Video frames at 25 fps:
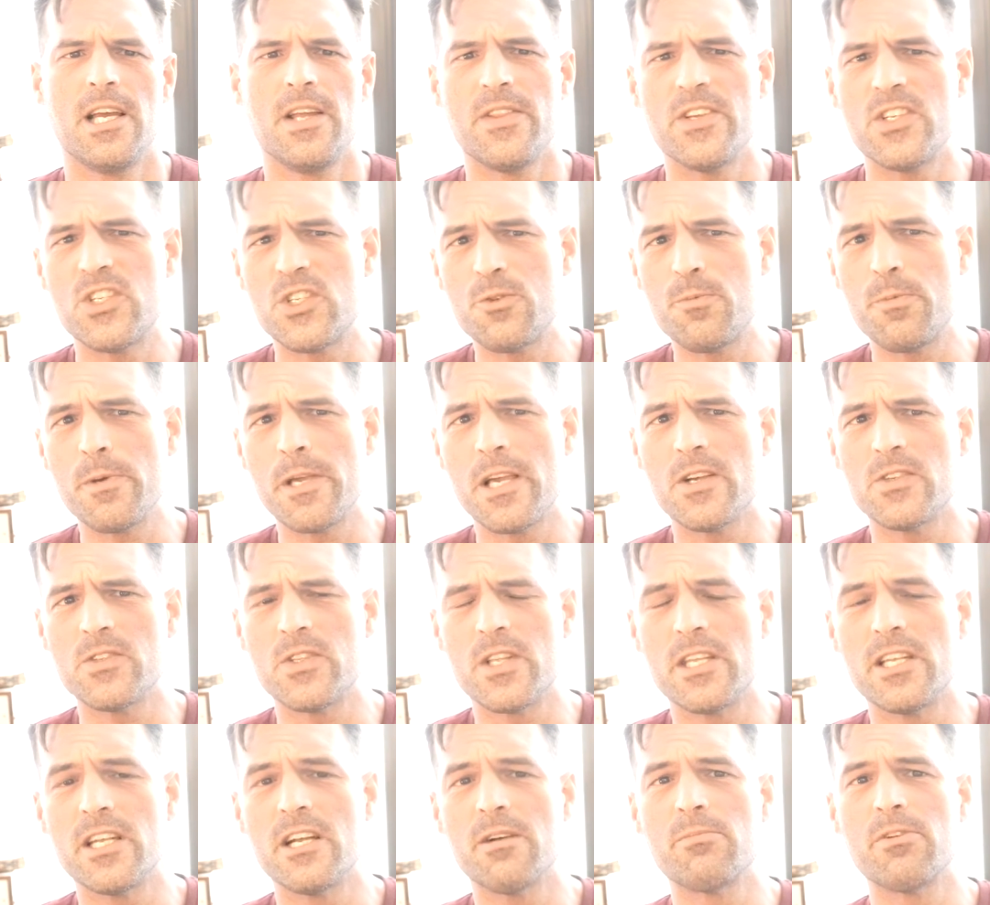This is because
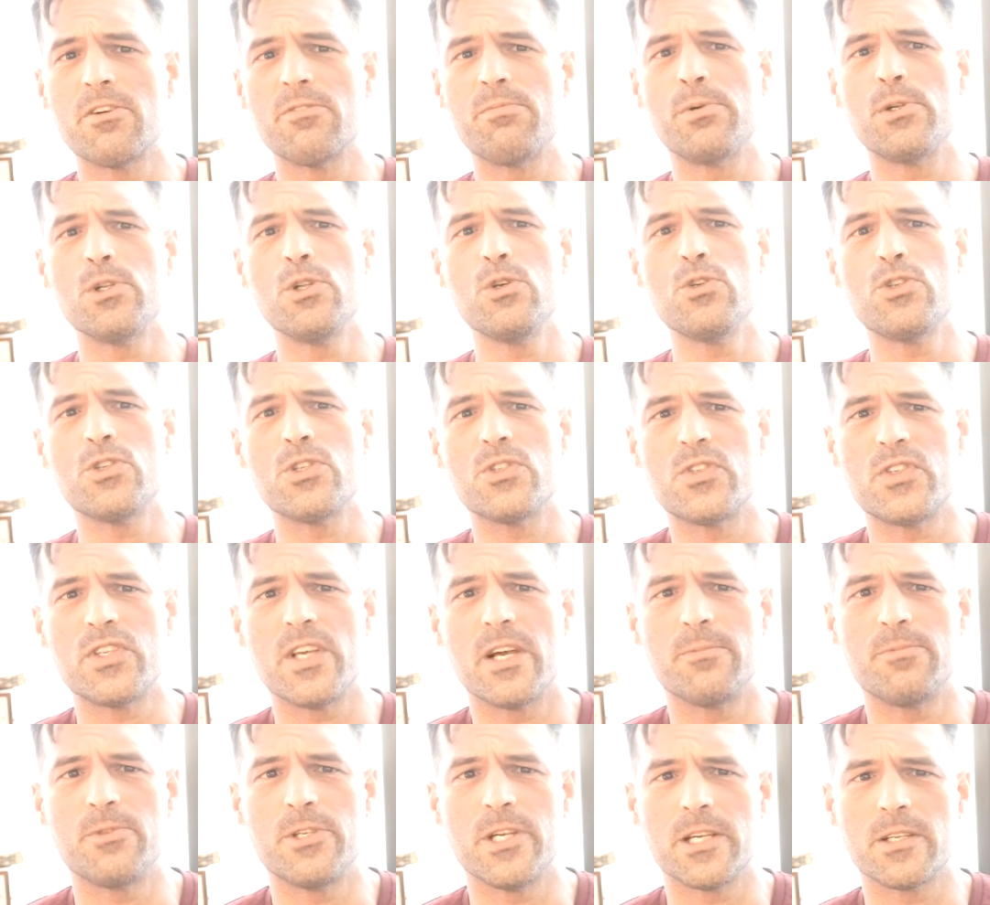the number of pollution
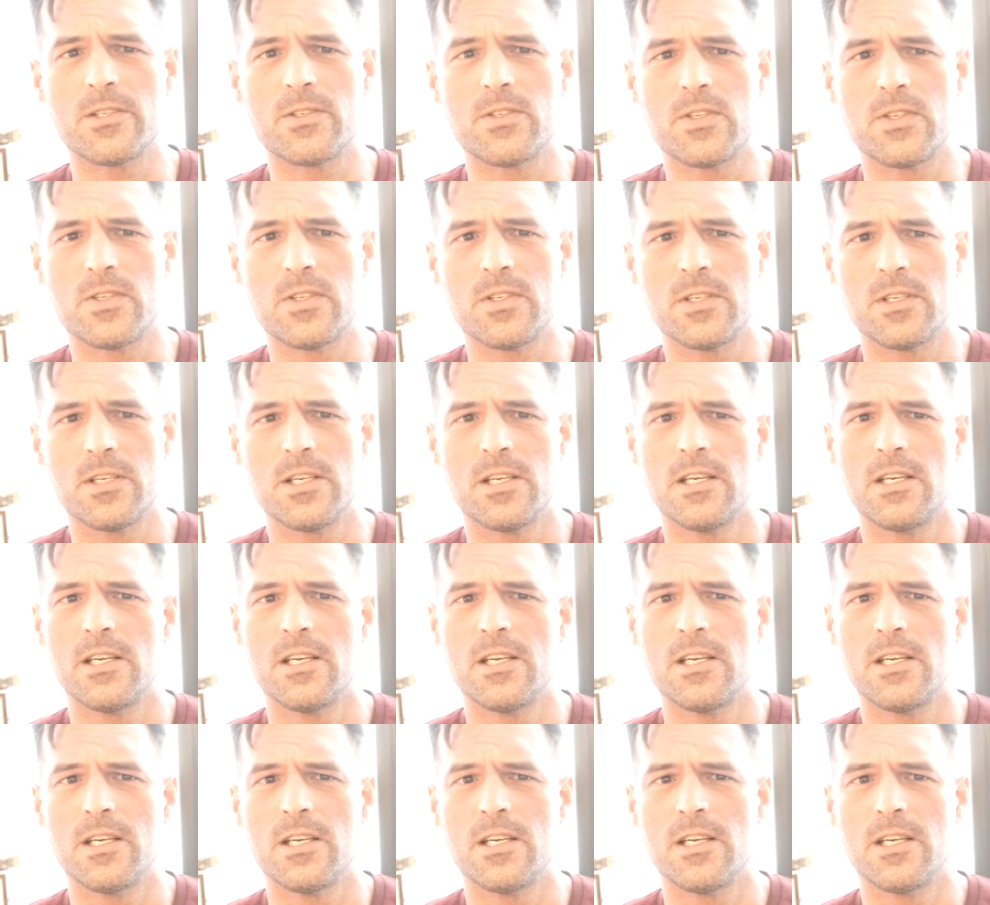sources